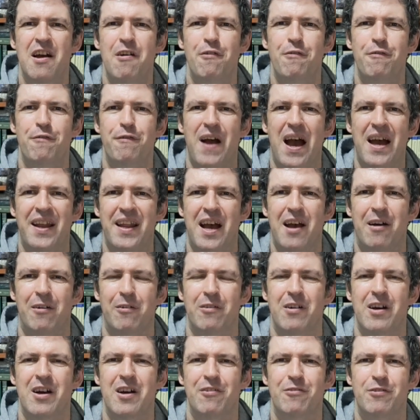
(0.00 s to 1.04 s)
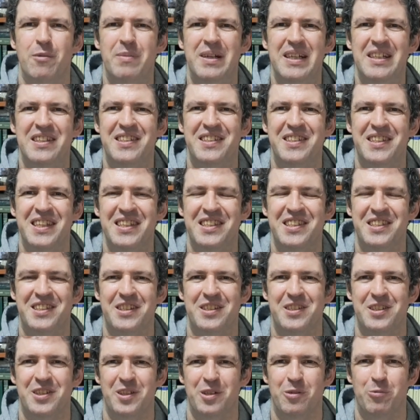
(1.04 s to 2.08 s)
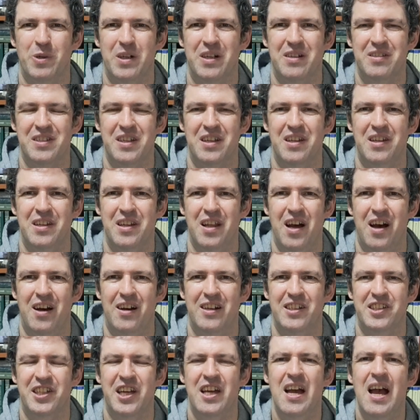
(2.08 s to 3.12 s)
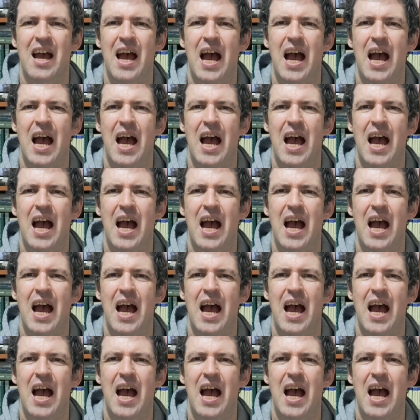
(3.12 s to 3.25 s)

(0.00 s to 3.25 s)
fan out from his sister to the world at large,